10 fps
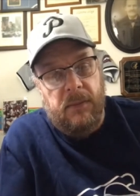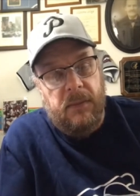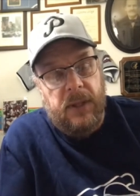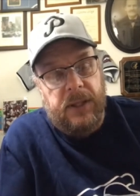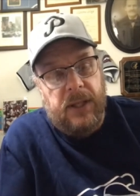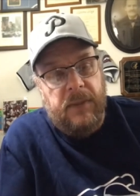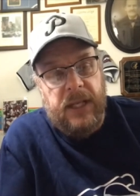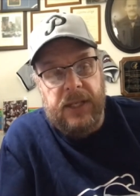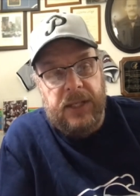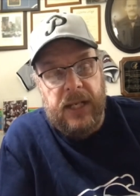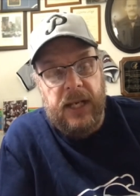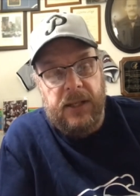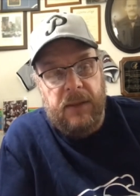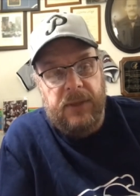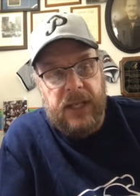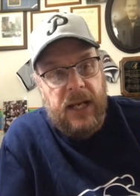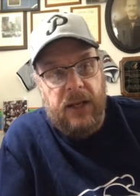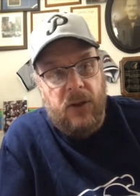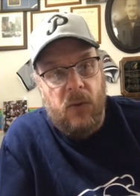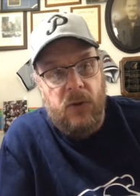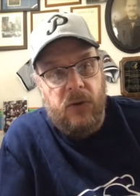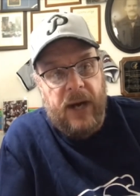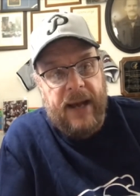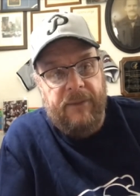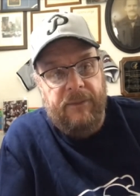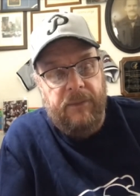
and some of these things I'm saying don't draft